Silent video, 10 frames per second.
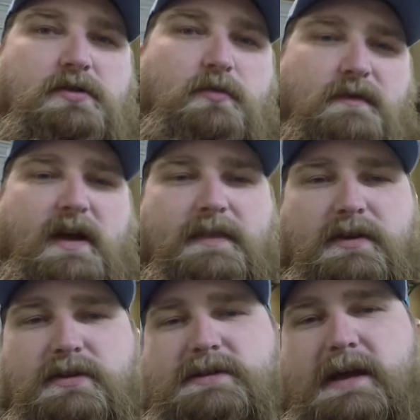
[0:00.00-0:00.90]
we've got the
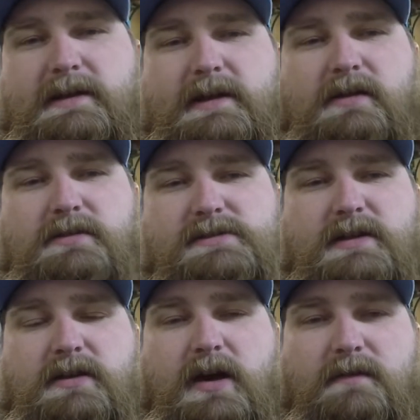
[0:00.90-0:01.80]
good data now to
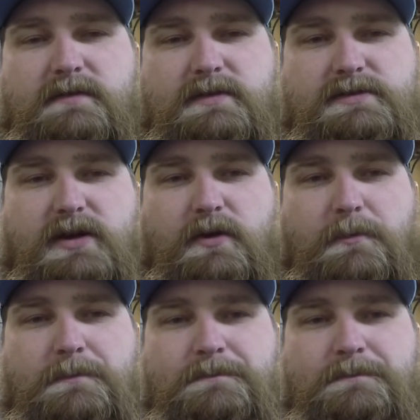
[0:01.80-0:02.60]
send off. So